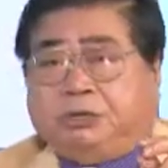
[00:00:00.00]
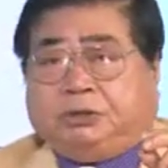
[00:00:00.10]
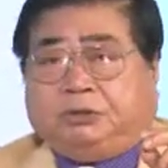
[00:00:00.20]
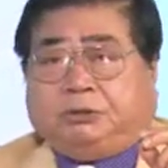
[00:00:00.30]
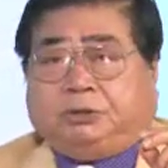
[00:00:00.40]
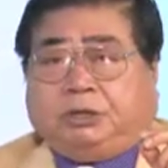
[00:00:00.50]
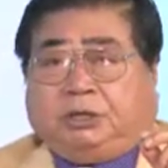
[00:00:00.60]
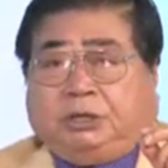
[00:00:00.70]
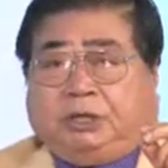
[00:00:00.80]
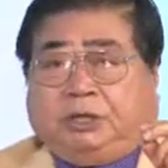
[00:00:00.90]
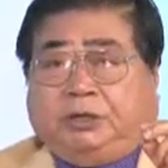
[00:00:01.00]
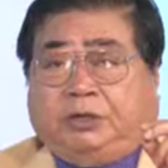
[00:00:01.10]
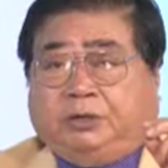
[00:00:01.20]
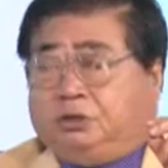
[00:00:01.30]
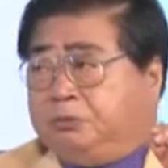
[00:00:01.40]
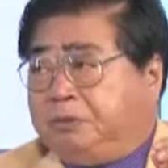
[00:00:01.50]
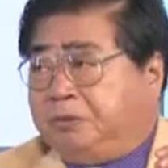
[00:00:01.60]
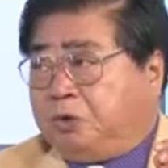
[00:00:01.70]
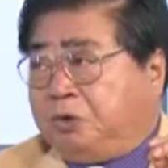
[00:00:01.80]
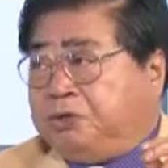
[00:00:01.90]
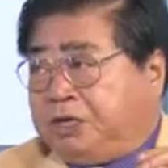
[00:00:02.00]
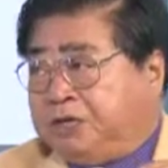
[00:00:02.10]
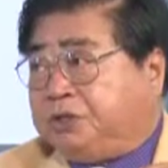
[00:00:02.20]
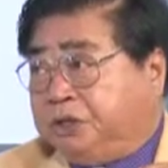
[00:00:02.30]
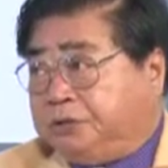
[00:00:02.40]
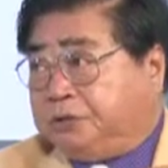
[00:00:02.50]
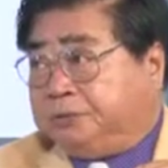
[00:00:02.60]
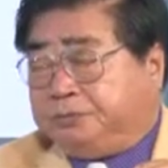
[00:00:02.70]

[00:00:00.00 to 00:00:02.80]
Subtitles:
to the Supreme Court Justice.